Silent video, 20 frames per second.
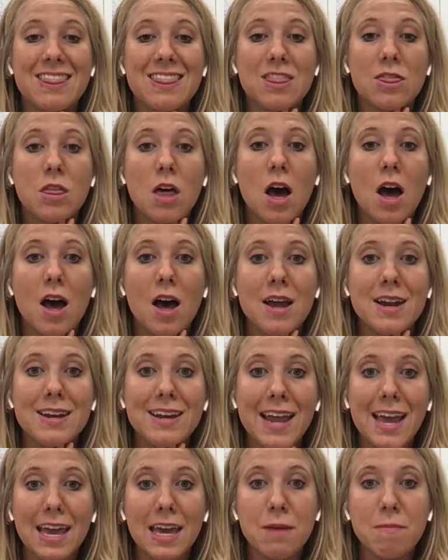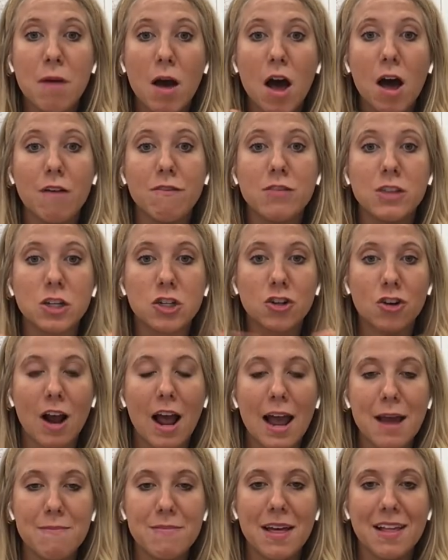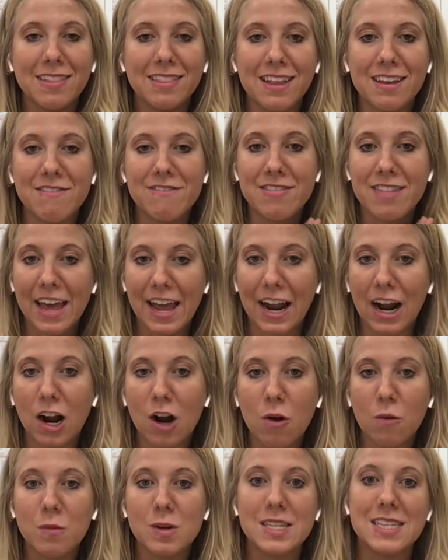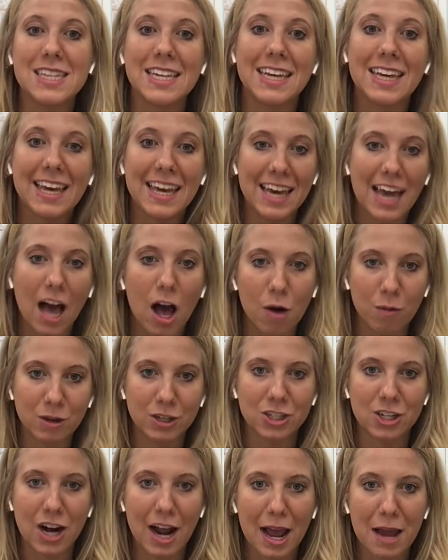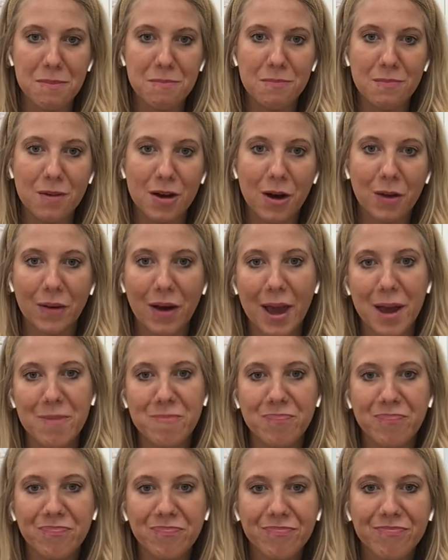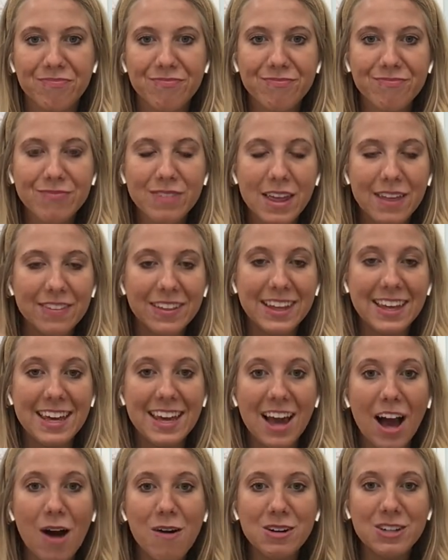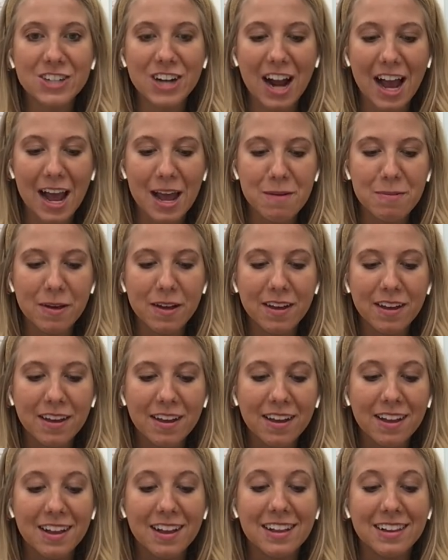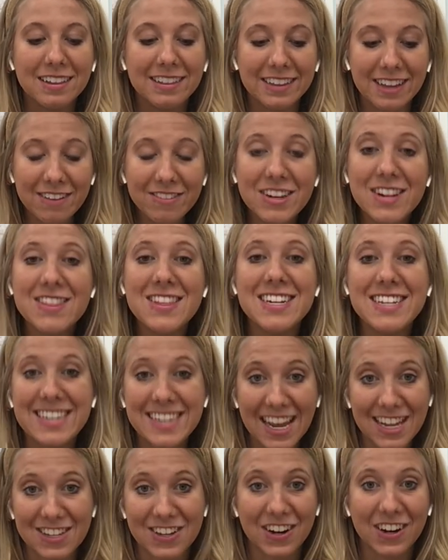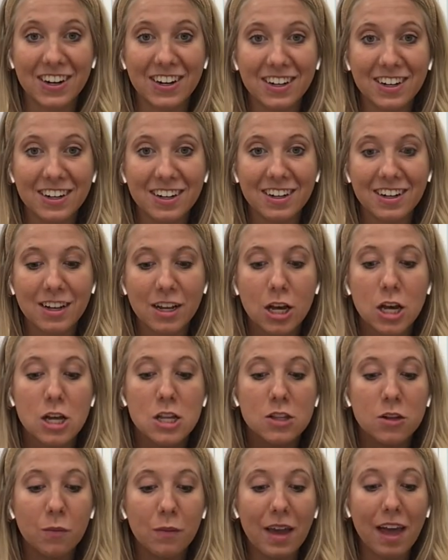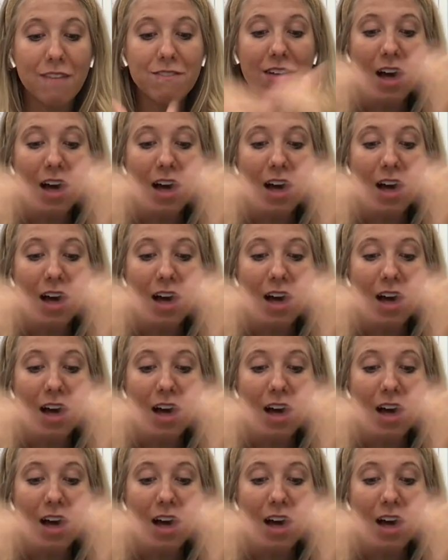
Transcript: the name of the tribe that lived there was the Kiowa Tribe, okay? The Kiowa Tribe lived in the desert. So we have the